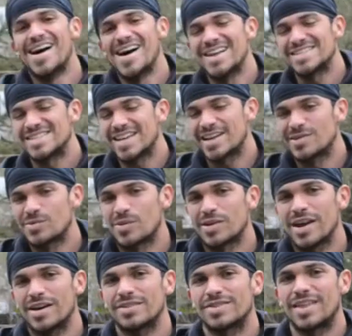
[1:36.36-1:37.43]
Uh, second
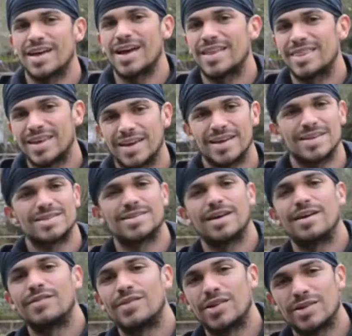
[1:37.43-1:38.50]
workout that I think is
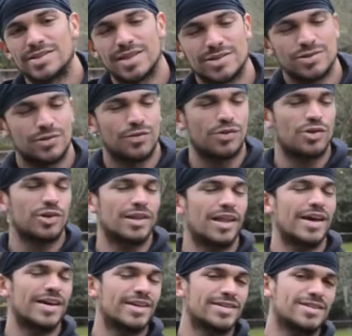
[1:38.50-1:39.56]
uh, very essential for your
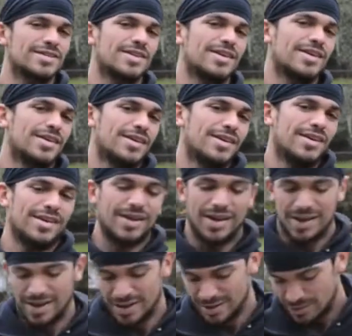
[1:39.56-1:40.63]
legs,
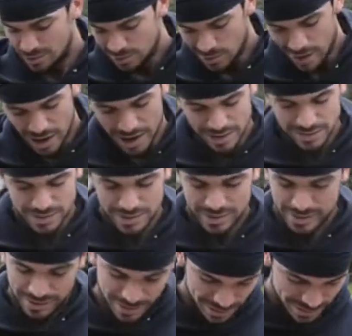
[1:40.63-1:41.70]
uh, your
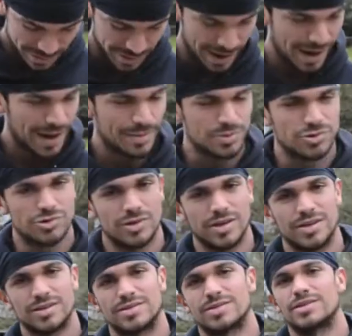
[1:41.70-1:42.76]
quads, your
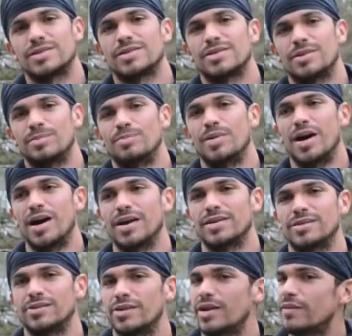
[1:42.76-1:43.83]
hamstrings, butt,
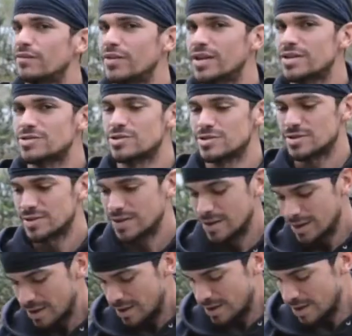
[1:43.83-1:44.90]
your hip flexors,
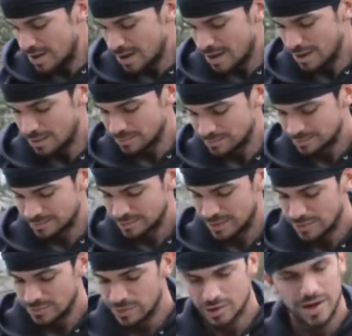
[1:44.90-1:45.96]
um,
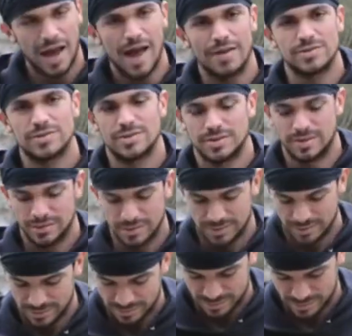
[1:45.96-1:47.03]
even your calves,
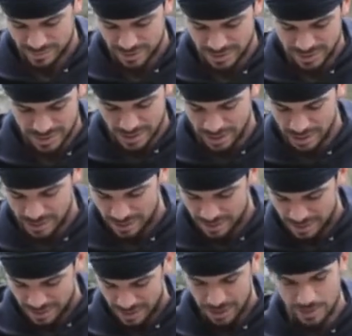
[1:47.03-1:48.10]
because they kind of
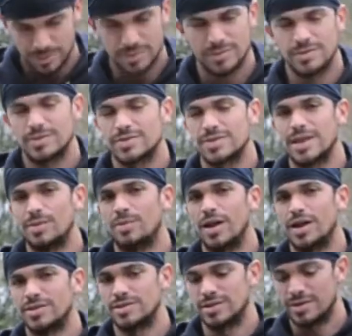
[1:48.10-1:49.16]
help
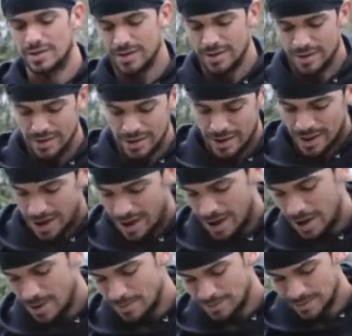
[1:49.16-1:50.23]
stabilize you.
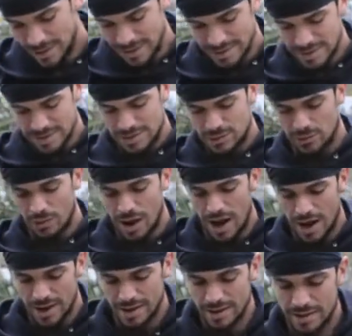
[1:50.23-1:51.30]
Um, is a
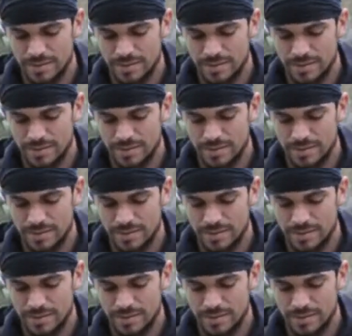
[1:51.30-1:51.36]
squat.